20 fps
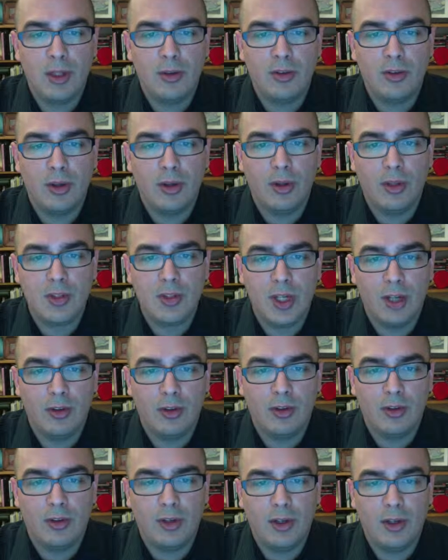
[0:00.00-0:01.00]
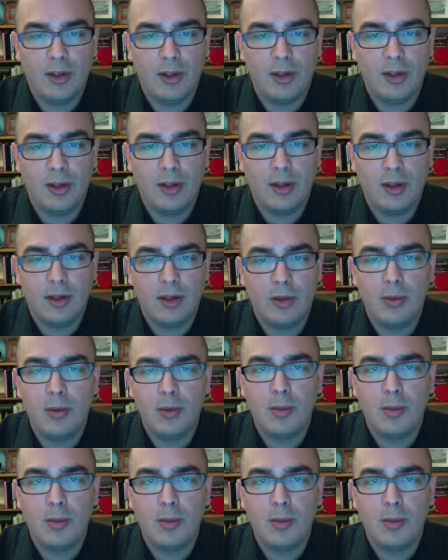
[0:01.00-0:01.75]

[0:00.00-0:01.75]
so the chances are that they're too